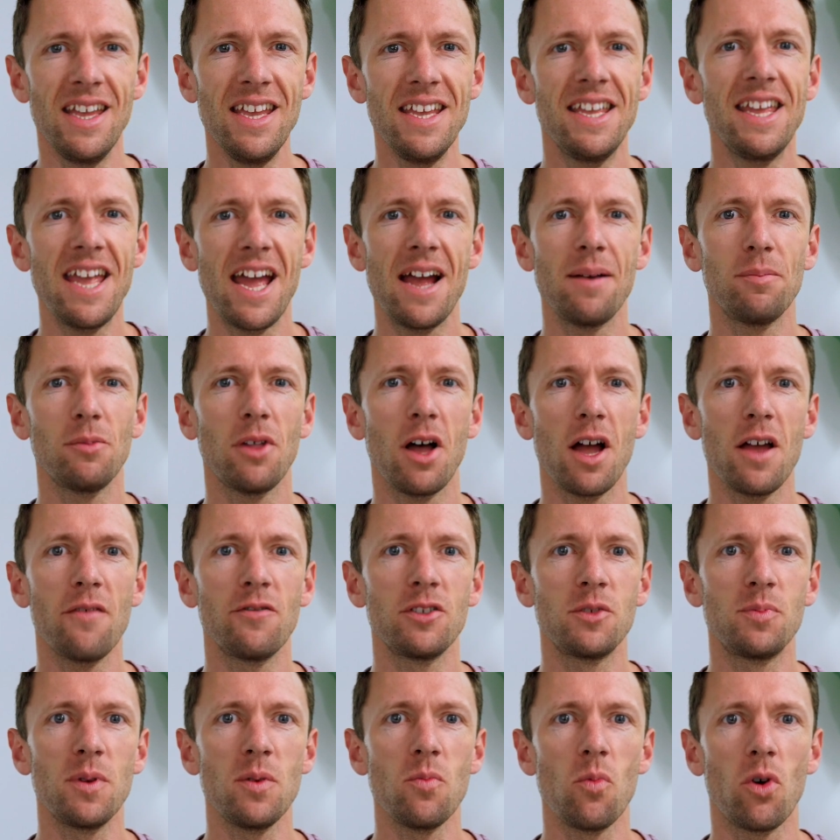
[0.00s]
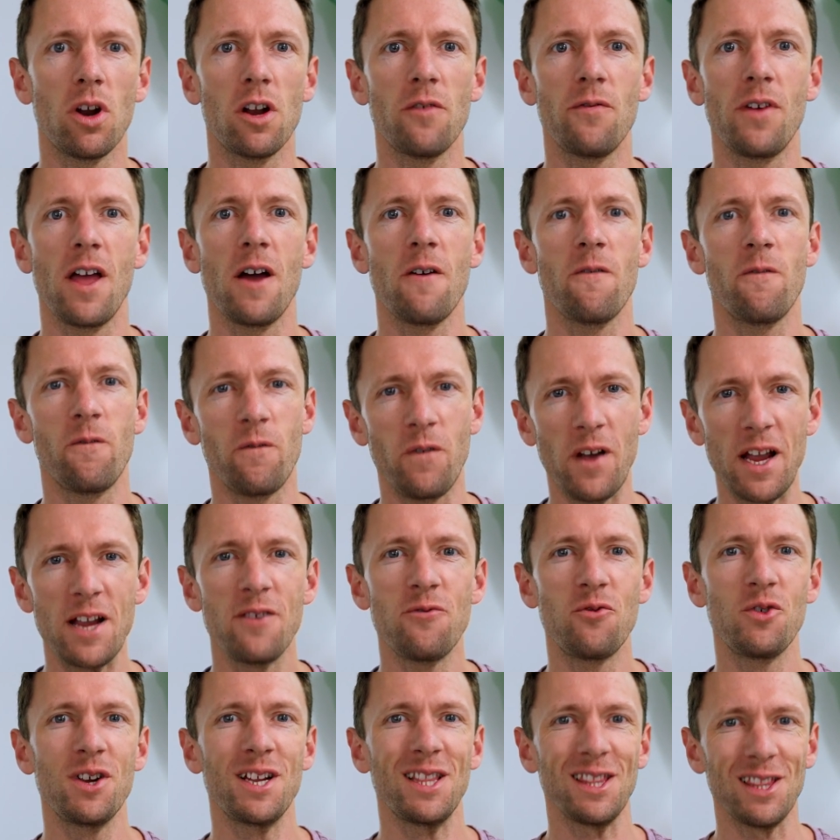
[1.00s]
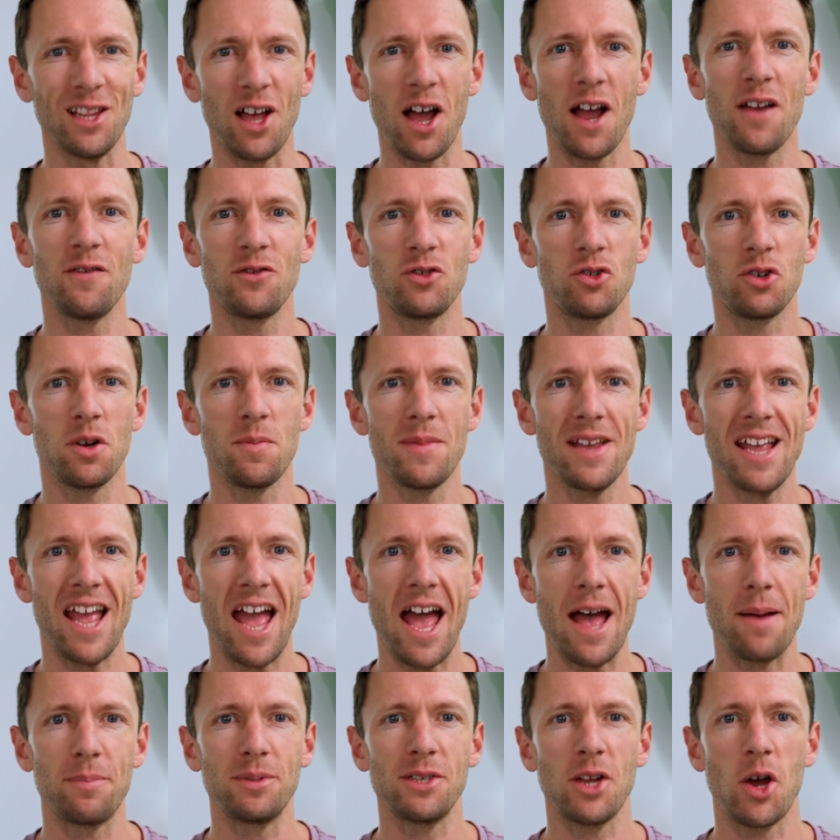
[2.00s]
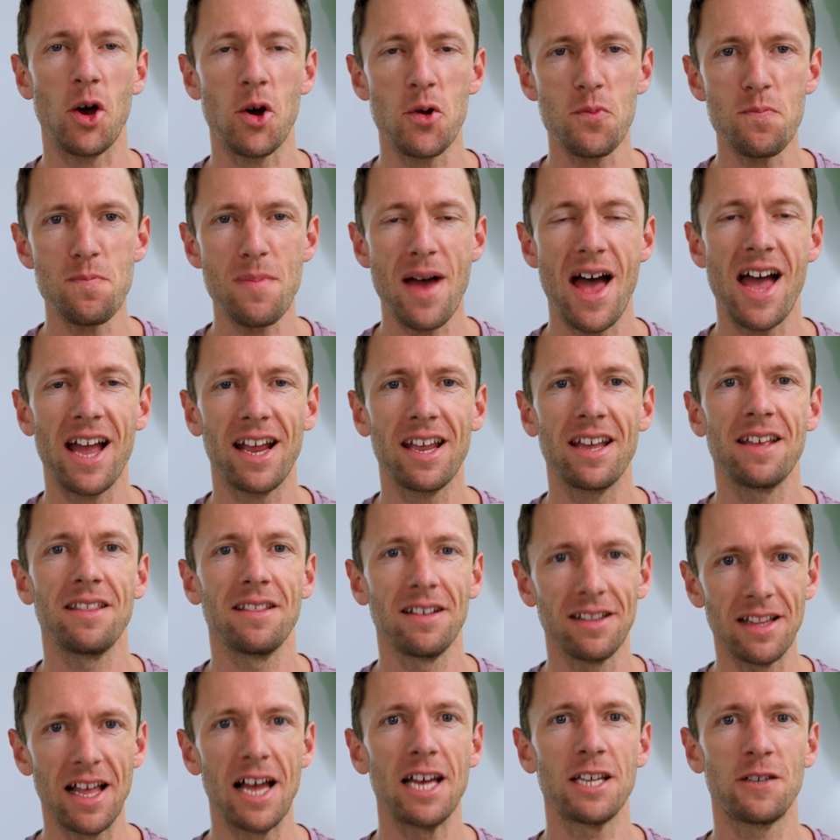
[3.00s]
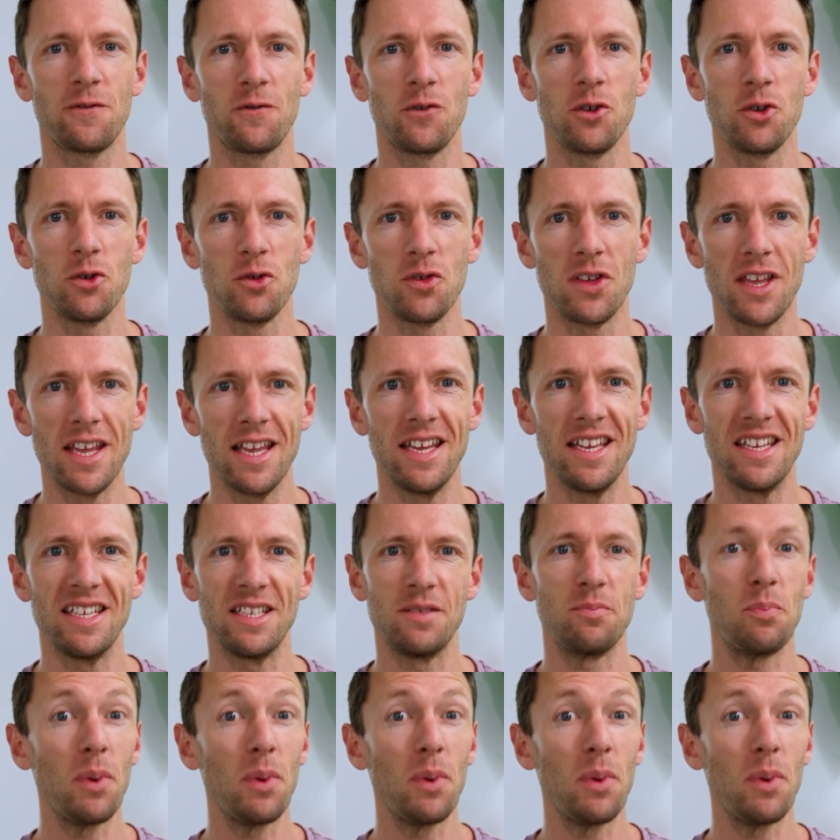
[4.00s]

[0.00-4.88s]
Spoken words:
Ecamm Live has been one of our favorite live streaming apps on Mac the last few years,